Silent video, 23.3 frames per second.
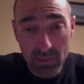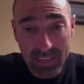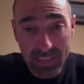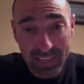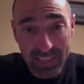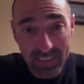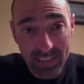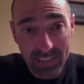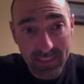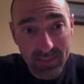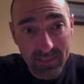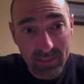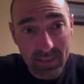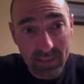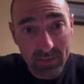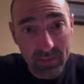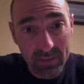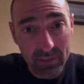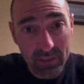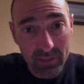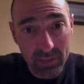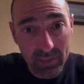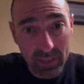in
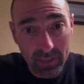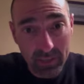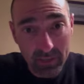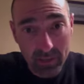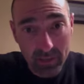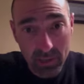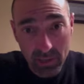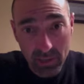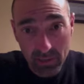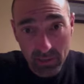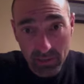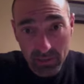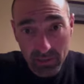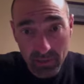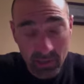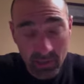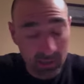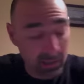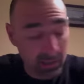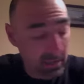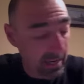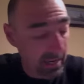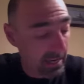1876, Hayes
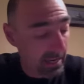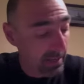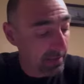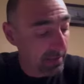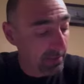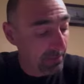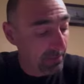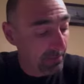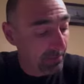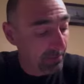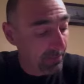and Tilden,